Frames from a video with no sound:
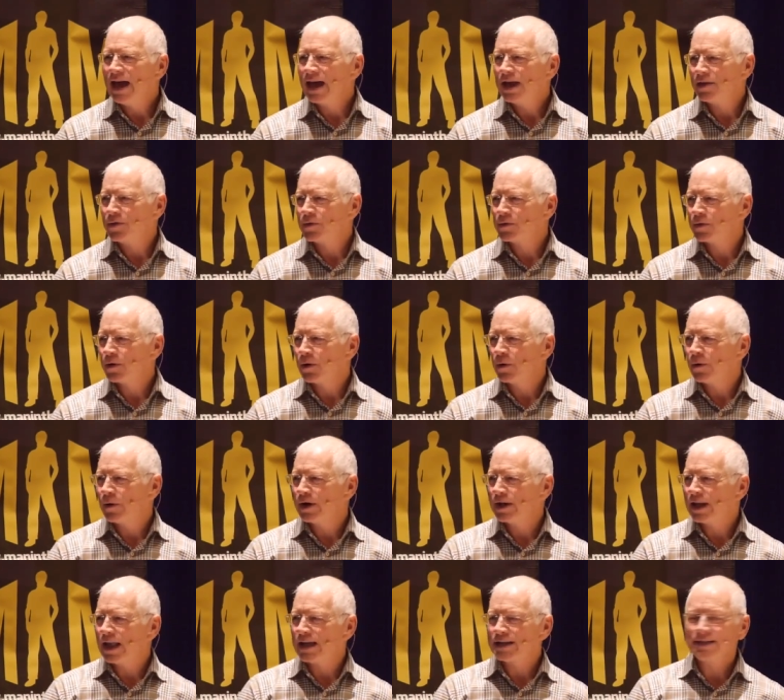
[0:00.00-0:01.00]
And so
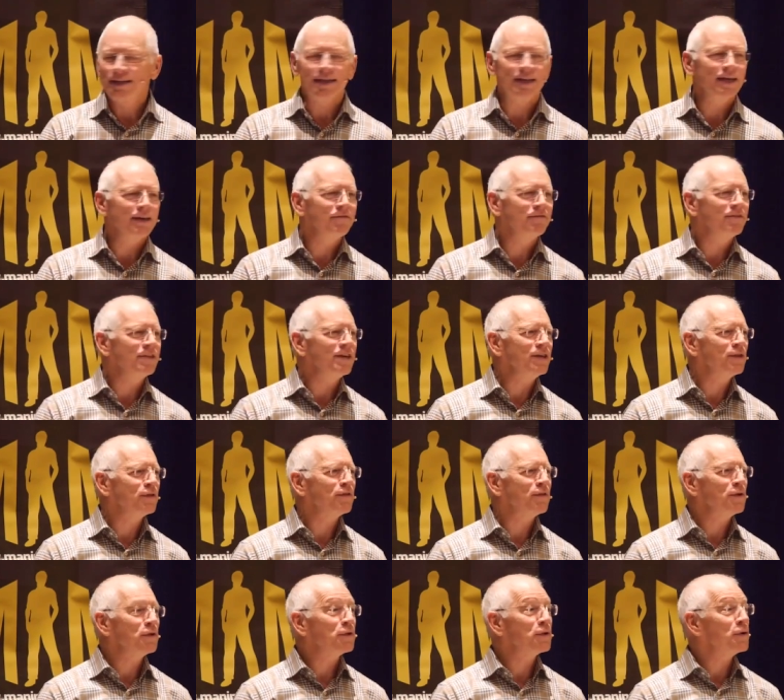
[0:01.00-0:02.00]
I'd like to give these
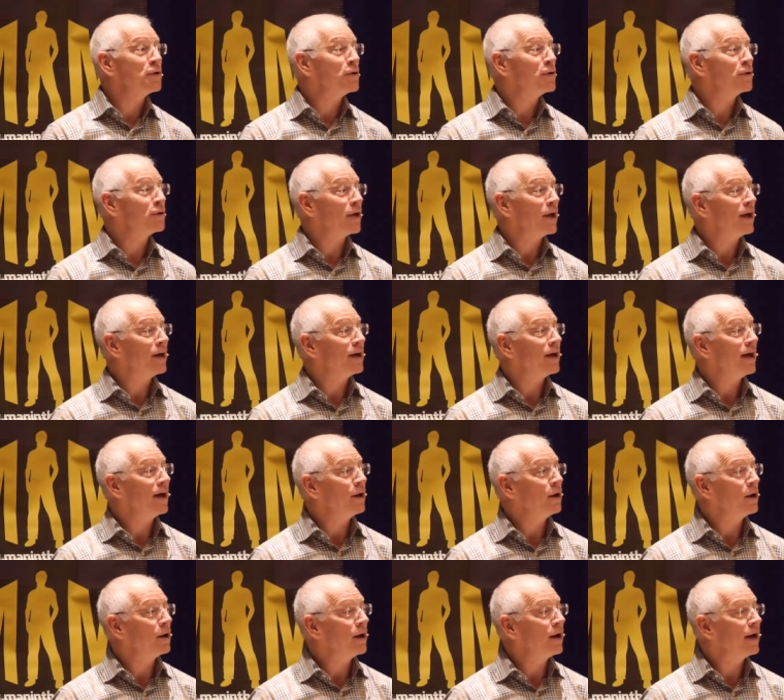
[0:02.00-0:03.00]
visitors
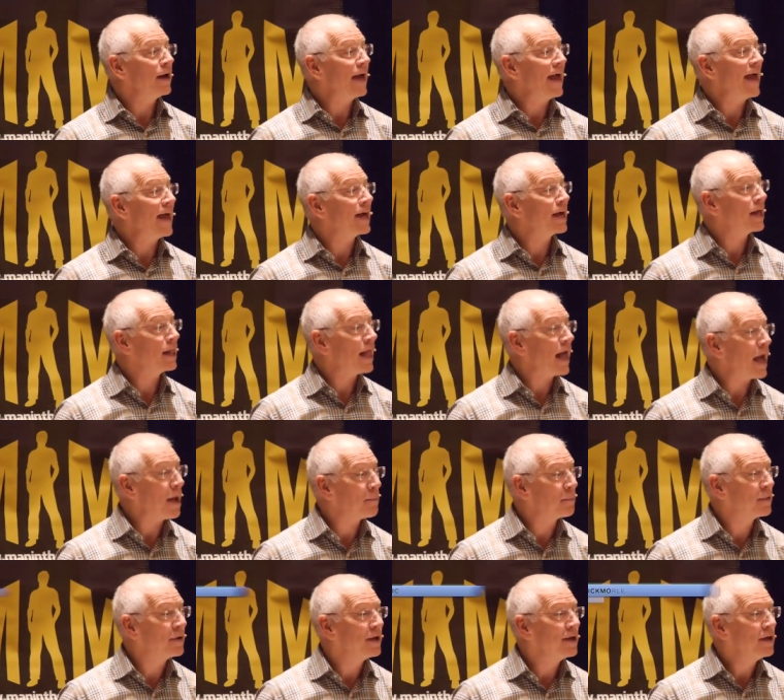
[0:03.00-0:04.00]
a, a, a hand
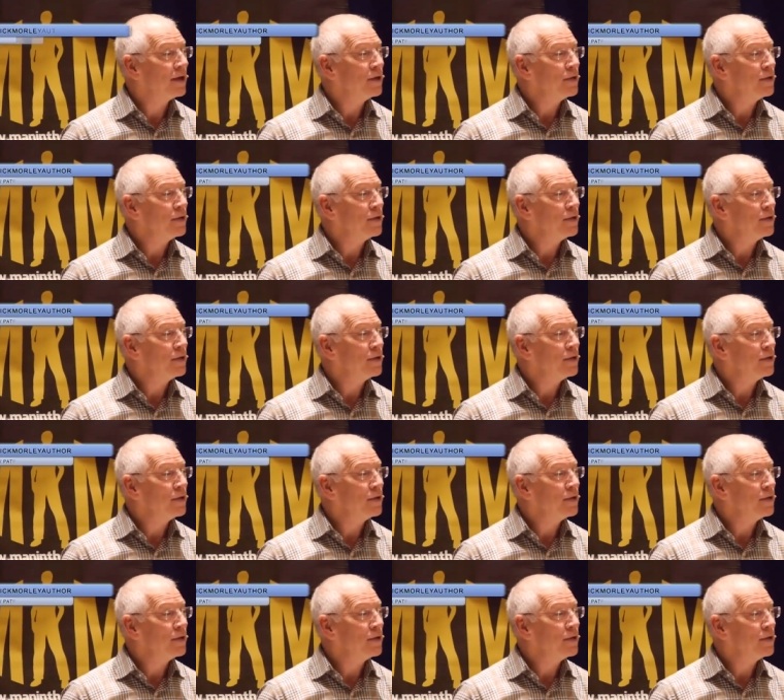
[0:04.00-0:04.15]
clap.